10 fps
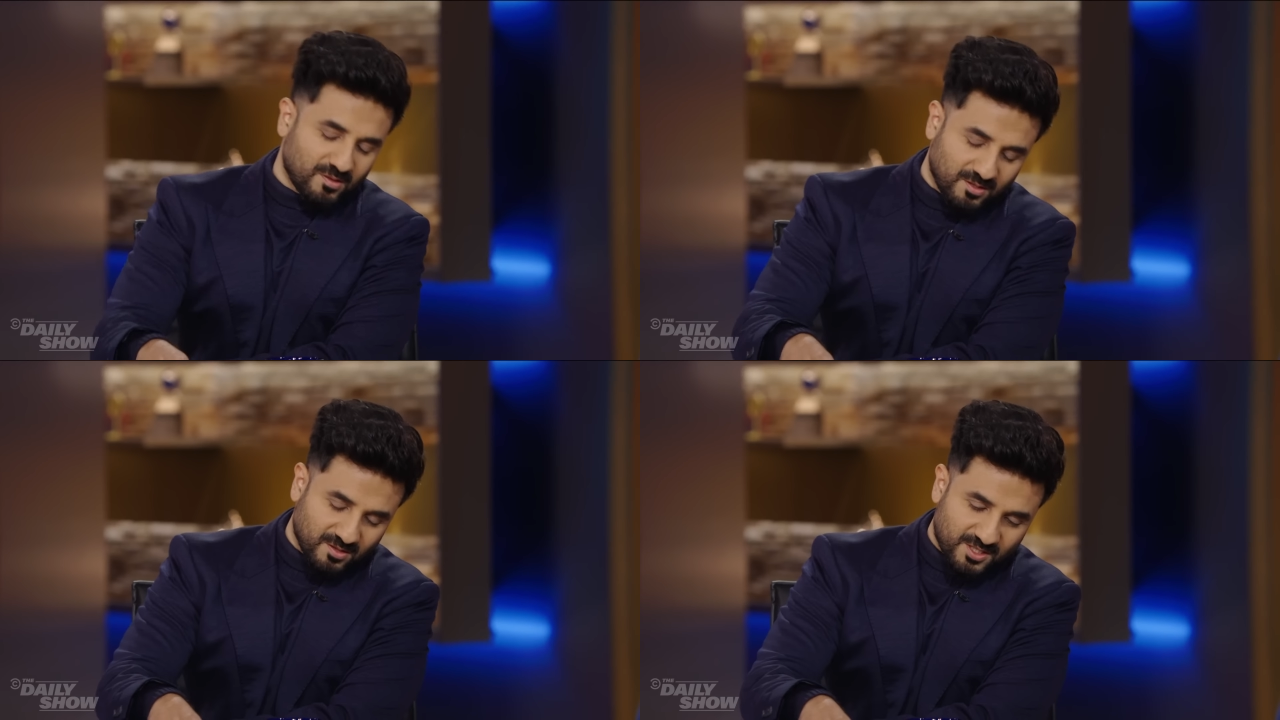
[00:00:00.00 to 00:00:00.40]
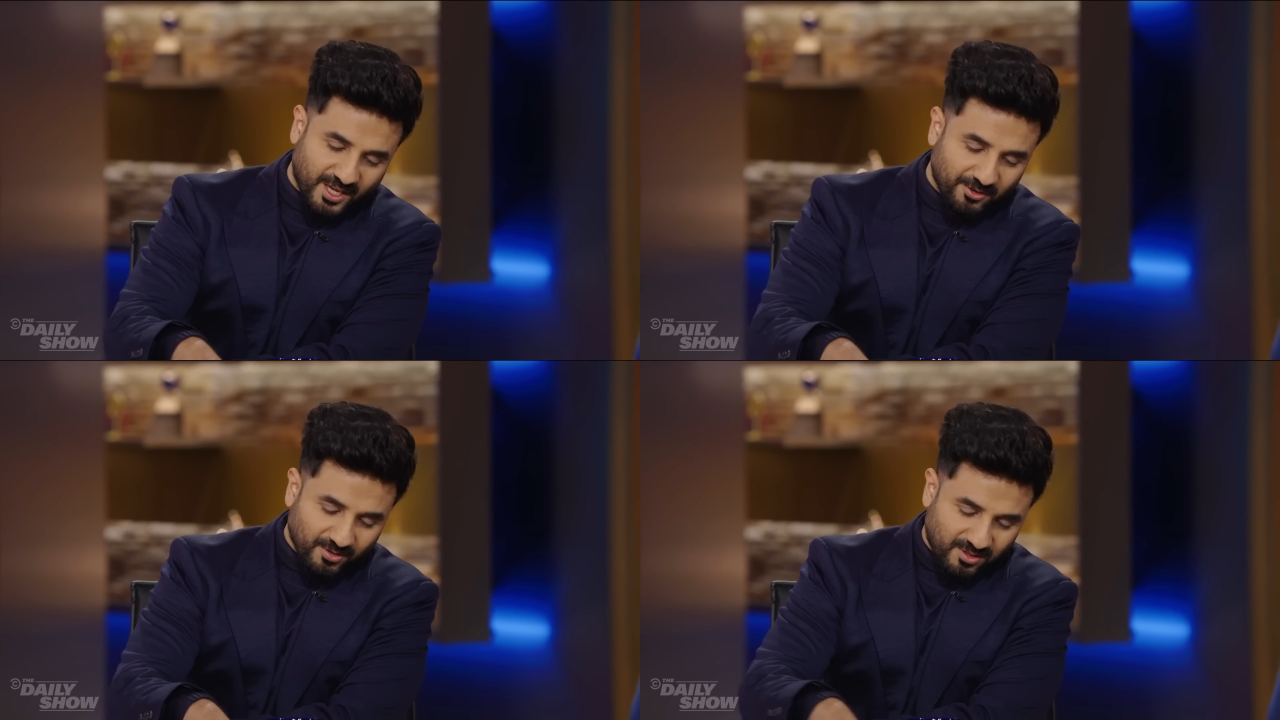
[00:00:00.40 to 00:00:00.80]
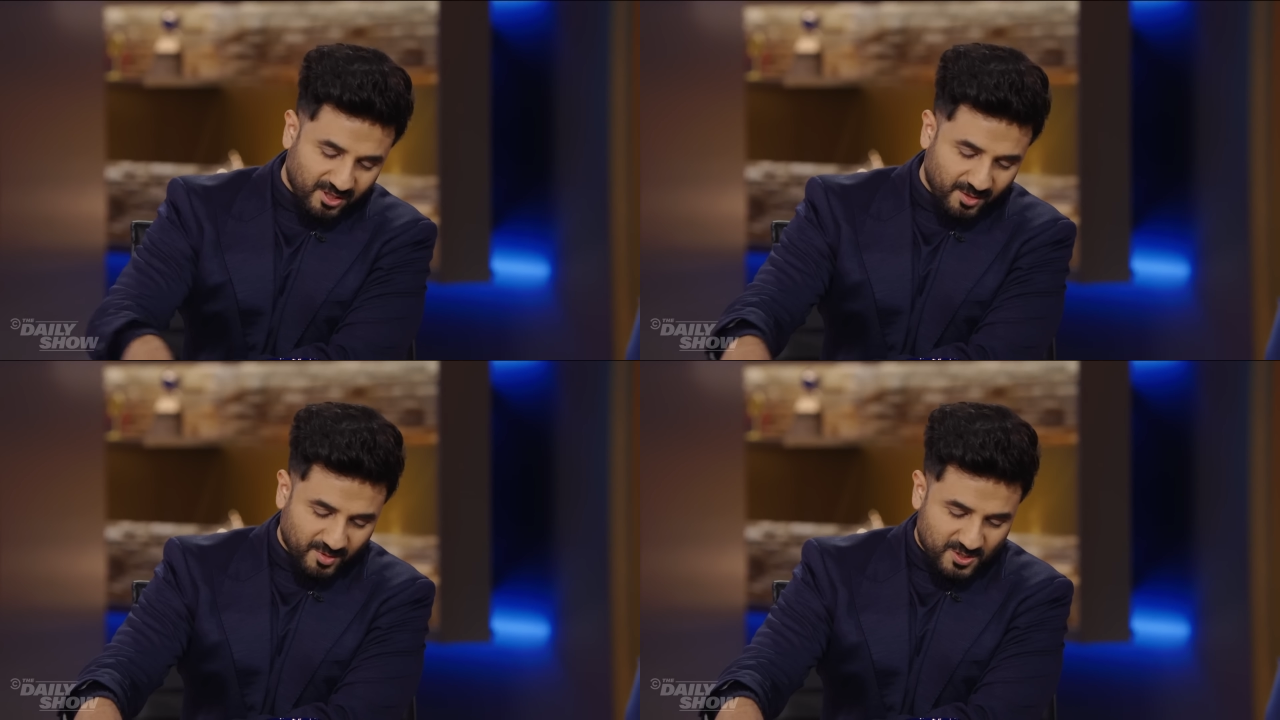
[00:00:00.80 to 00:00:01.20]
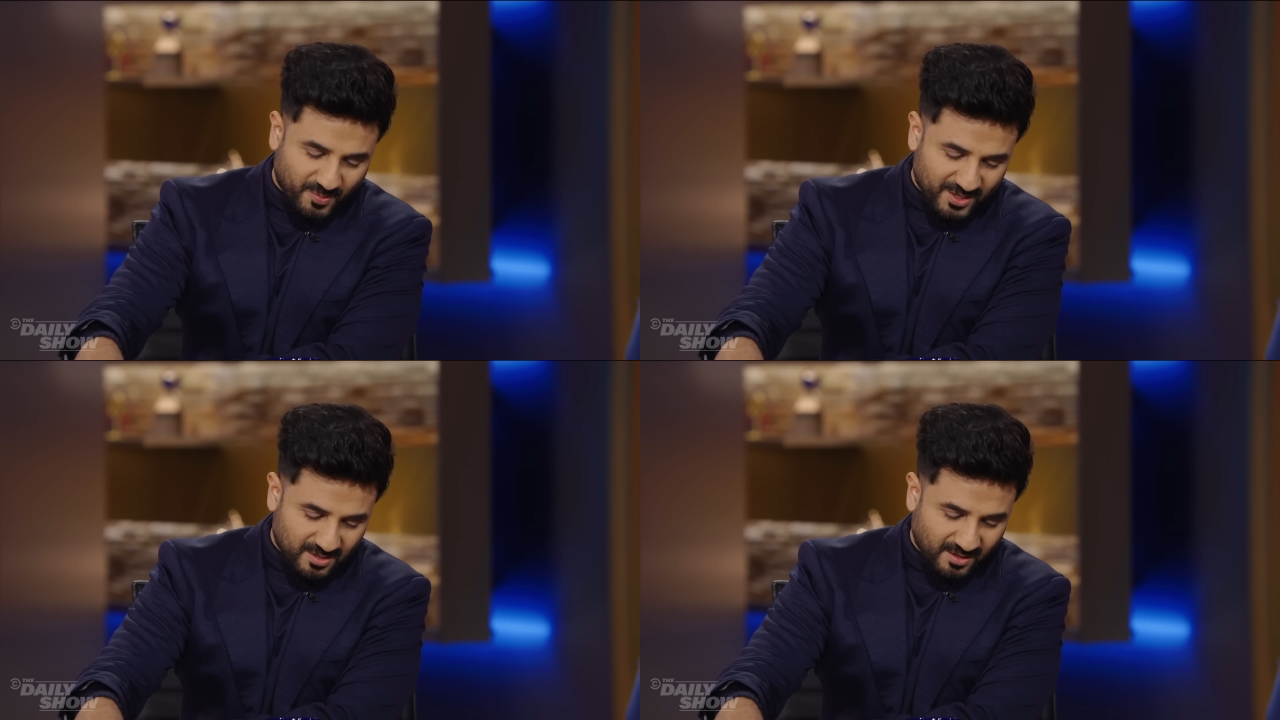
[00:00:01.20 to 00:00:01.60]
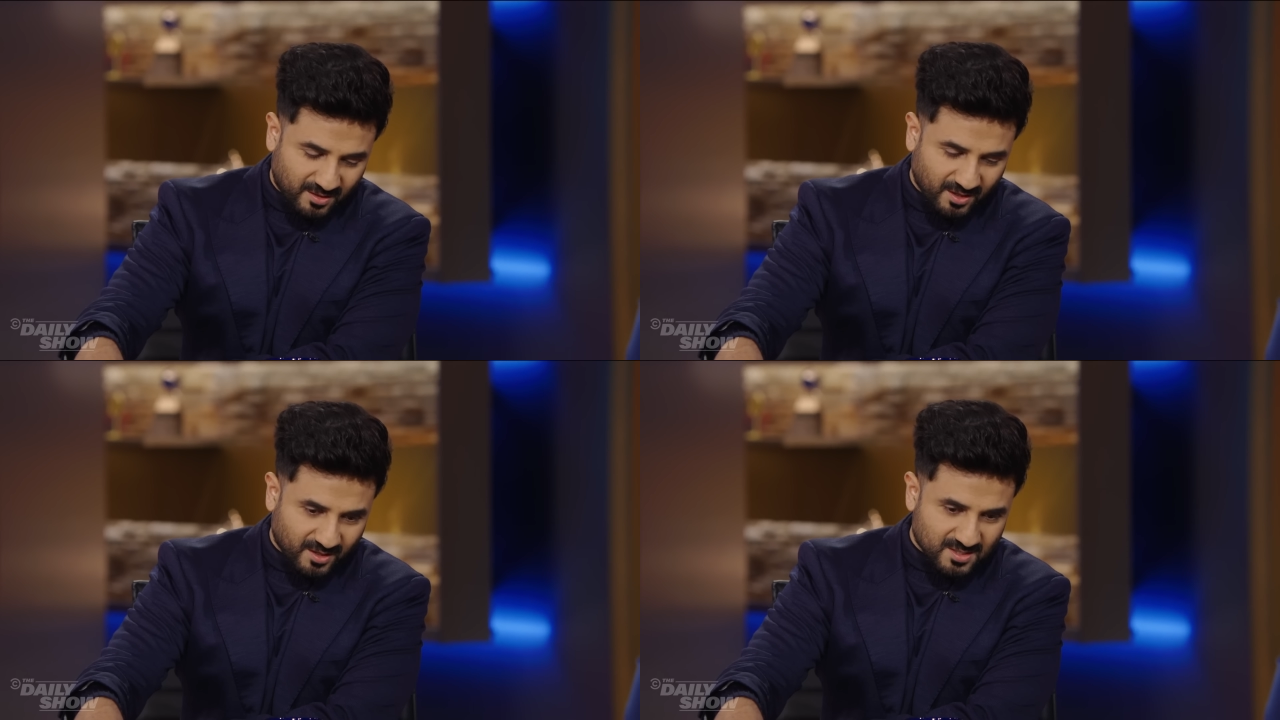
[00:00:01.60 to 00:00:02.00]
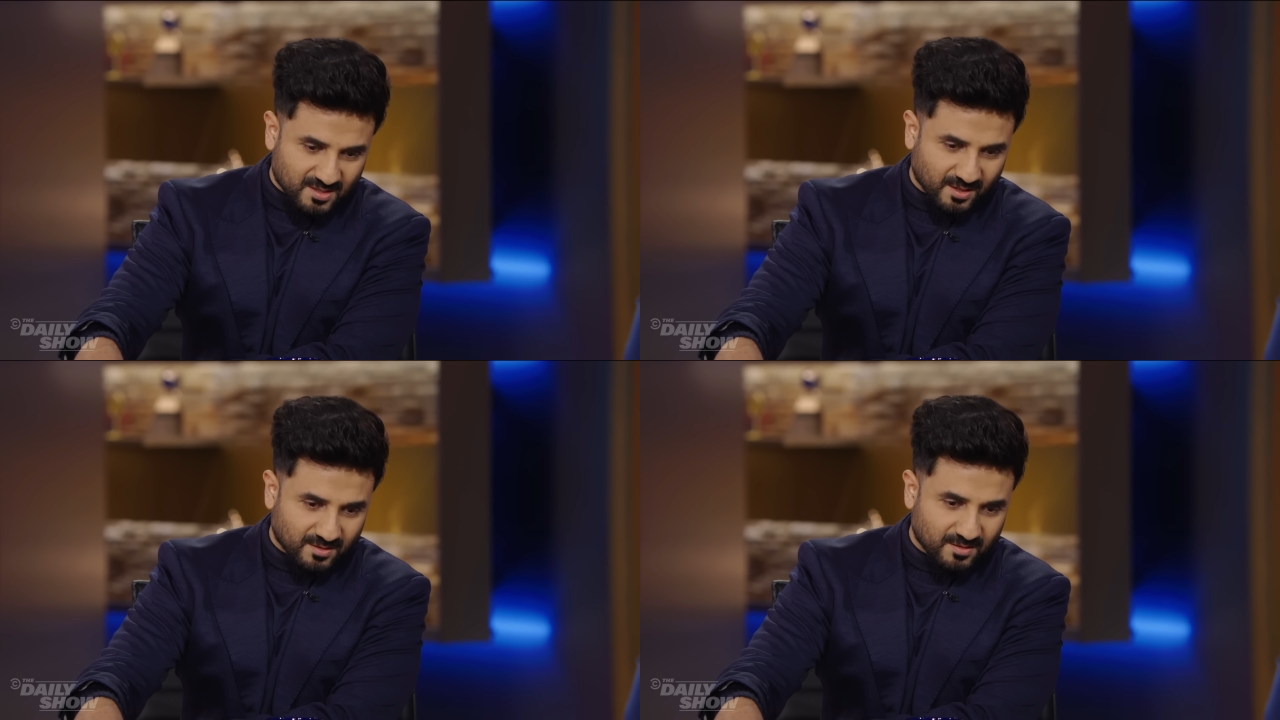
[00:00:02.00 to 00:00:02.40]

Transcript: the, the central theme of the special, I think, is that